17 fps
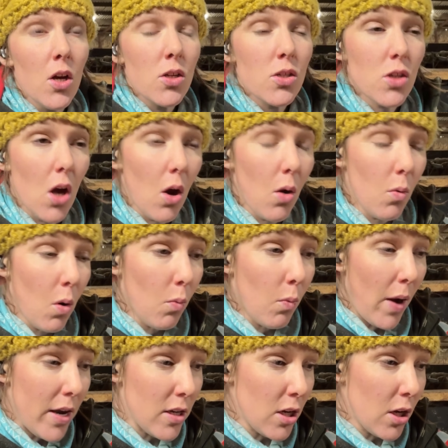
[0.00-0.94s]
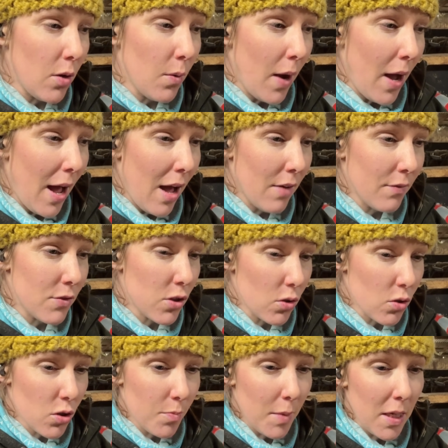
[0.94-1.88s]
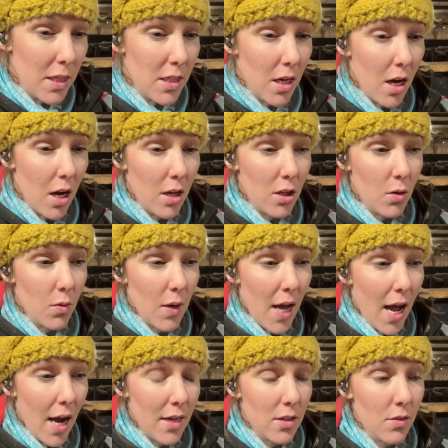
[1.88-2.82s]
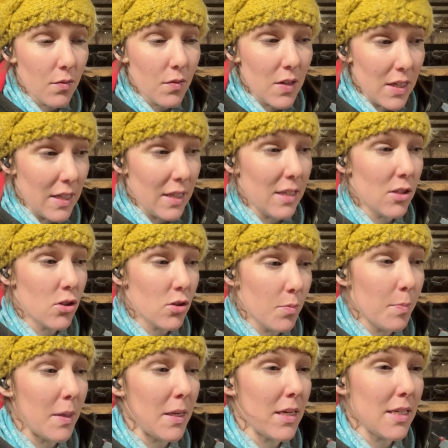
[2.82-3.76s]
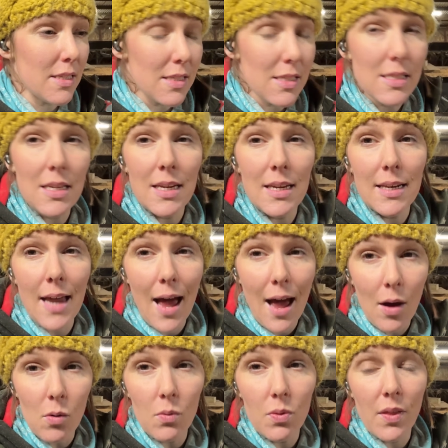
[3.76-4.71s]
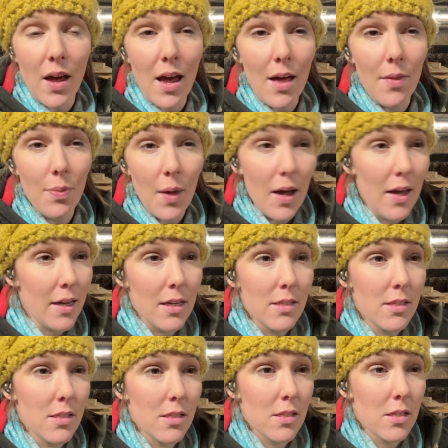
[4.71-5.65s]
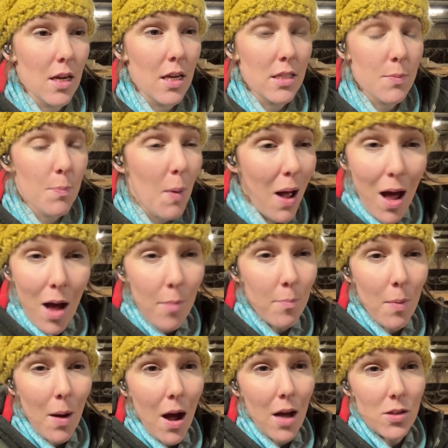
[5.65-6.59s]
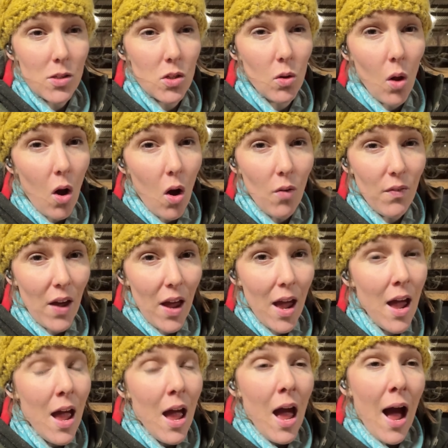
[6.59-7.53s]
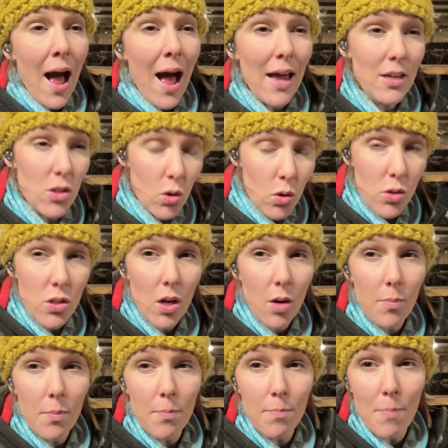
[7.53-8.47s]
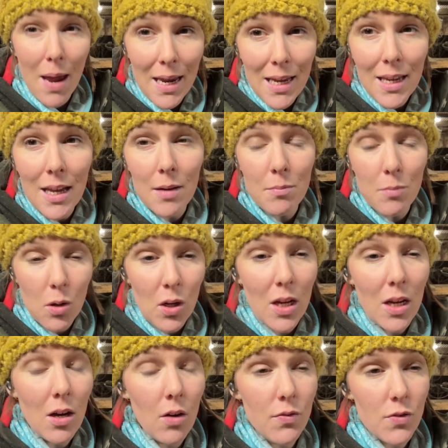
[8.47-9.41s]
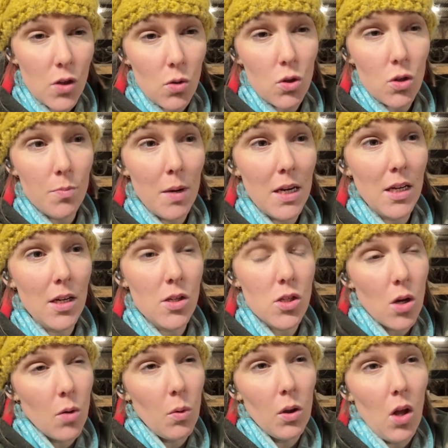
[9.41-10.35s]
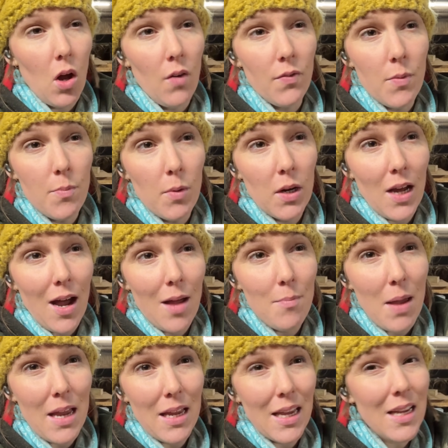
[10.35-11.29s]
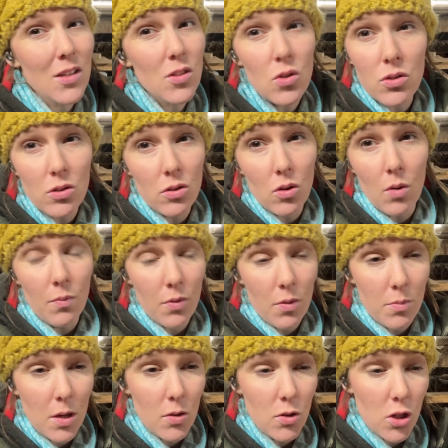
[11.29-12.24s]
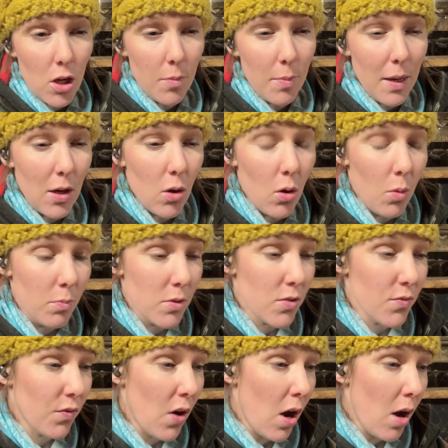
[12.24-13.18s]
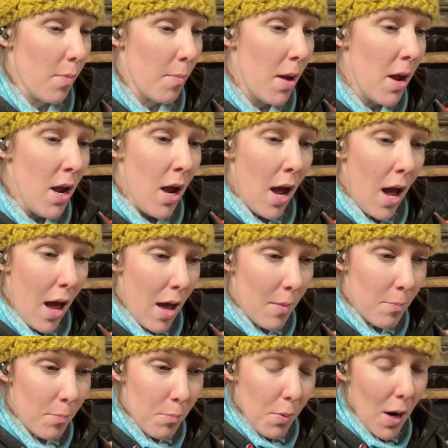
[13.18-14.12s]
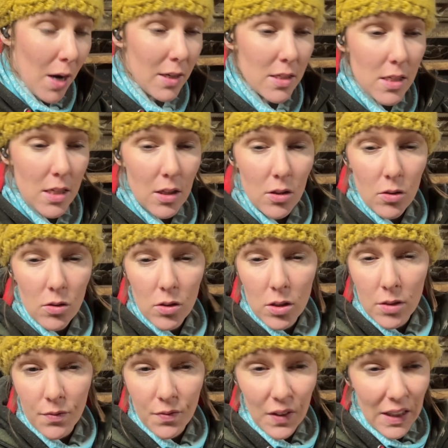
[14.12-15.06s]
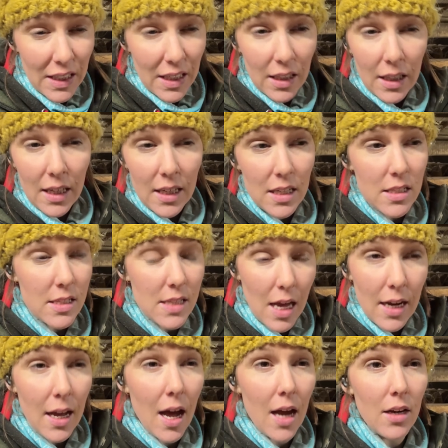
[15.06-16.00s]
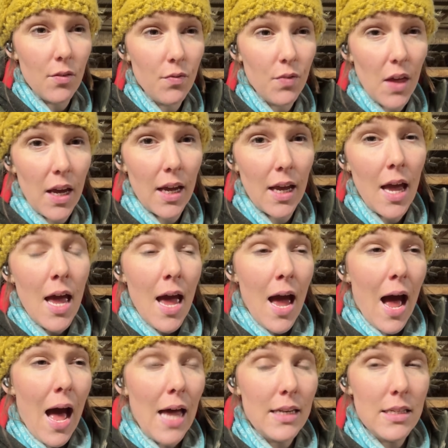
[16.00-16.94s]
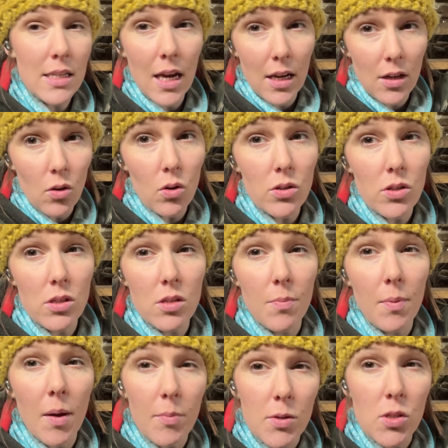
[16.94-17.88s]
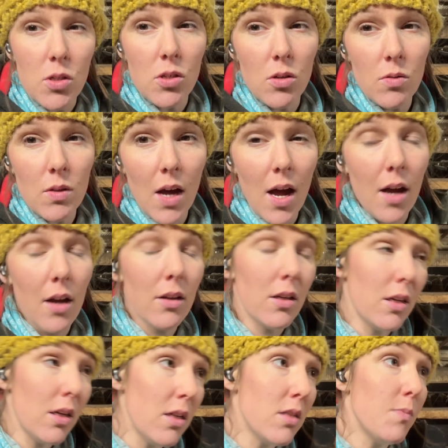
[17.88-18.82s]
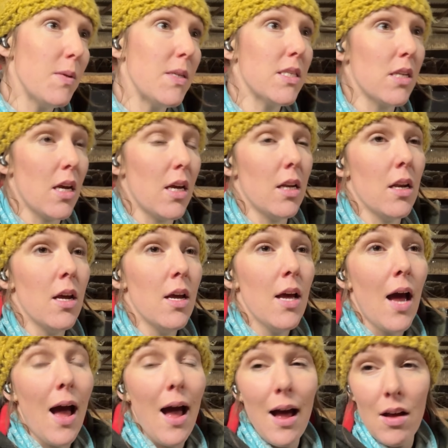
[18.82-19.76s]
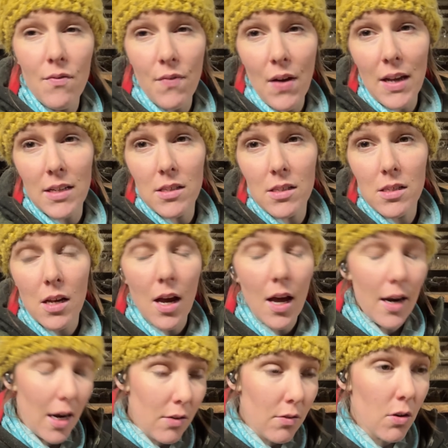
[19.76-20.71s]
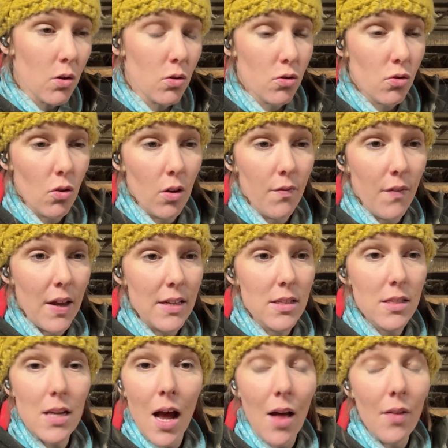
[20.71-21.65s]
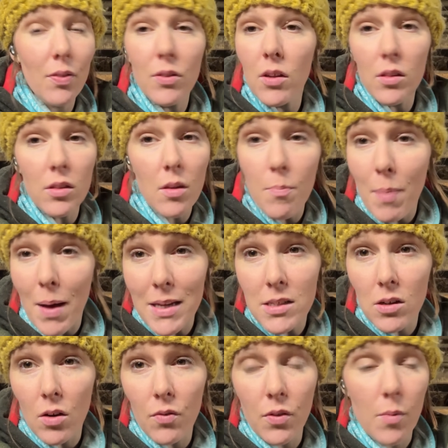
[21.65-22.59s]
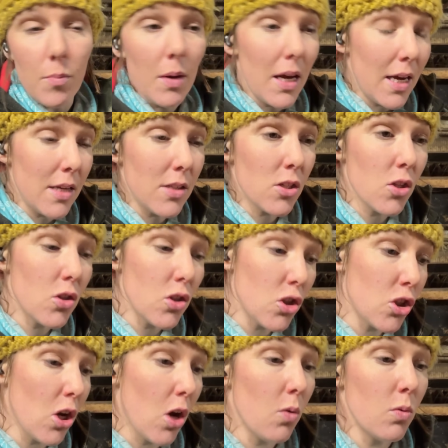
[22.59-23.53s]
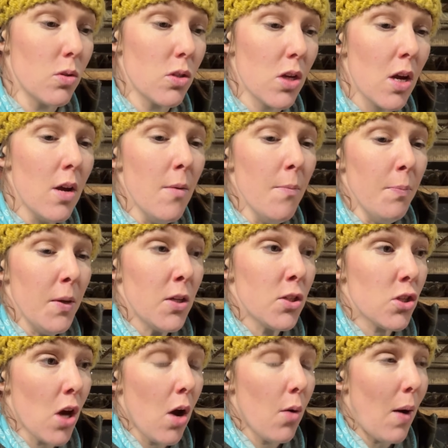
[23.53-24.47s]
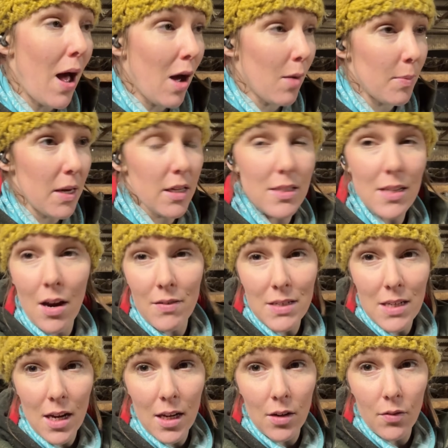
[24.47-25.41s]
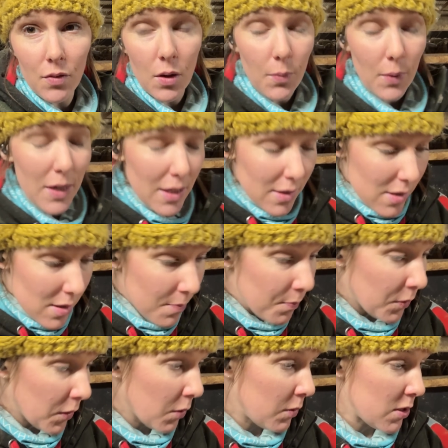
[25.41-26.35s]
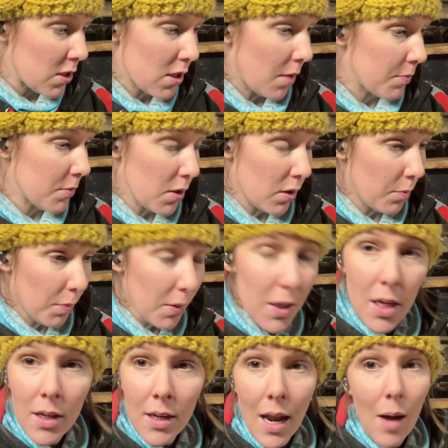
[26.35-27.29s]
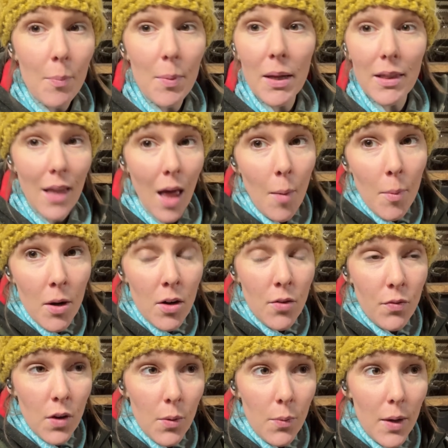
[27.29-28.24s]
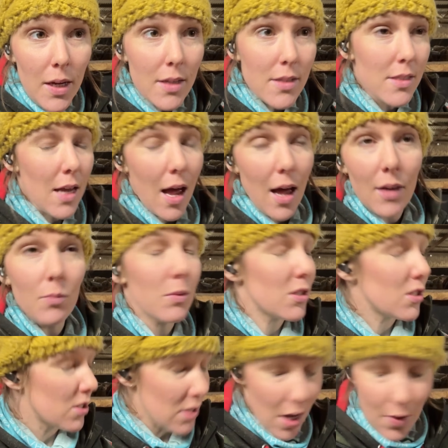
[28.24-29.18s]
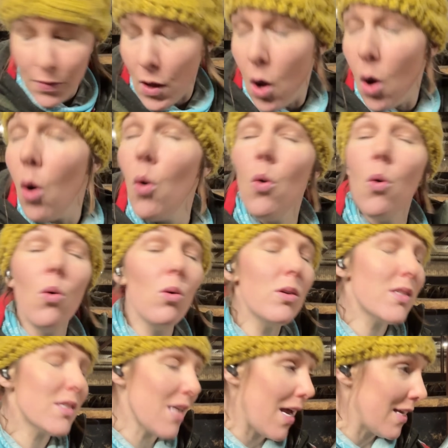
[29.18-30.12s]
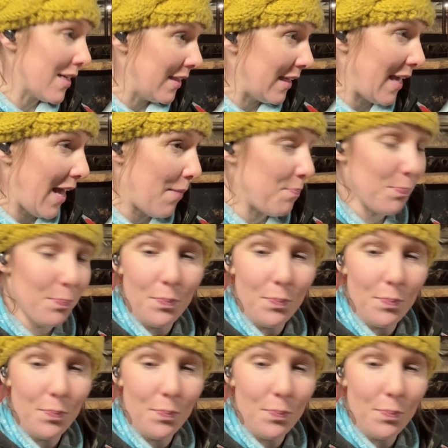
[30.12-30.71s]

So when you have social media, you kind of need to be seen out there. It's part and parcel of it. And also making money off social media. So a lot of the money I make, it doesn't come from YouTube, it comes from brand deals, affiliate links, that kind of thing. And in order to be able to do that, you need to be seen at events and agricultural events, and the best of them is the shows. So I'll be at Dairy Tech in a few weeks, which is absolutely brilliant. I'll be at Llama in a few weeks, and we start the whole cycle again.